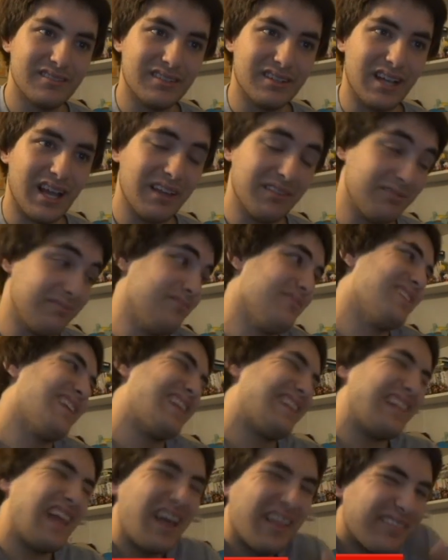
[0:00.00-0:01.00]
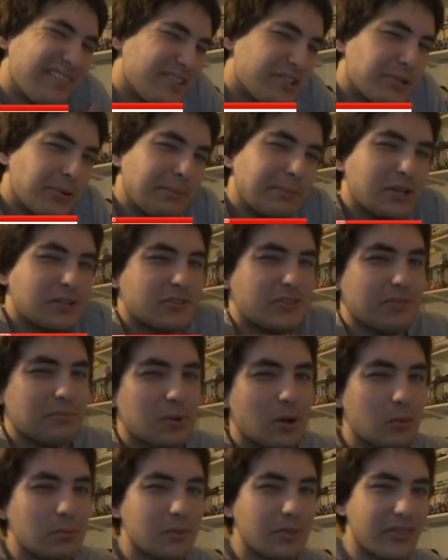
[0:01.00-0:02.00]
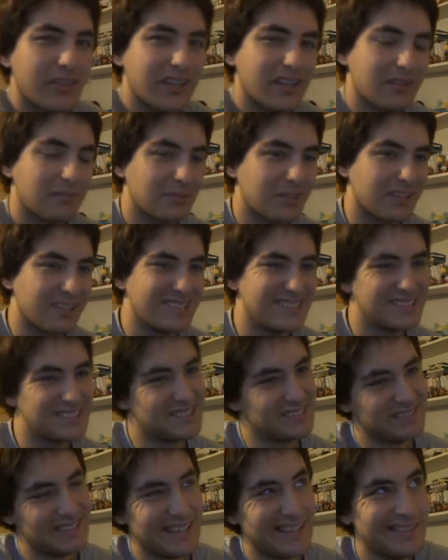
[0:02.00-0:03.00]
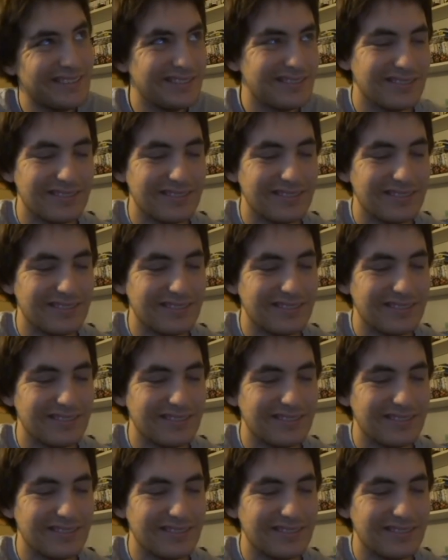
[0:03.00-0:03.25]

I, like, not so much the mobile thing, because eh,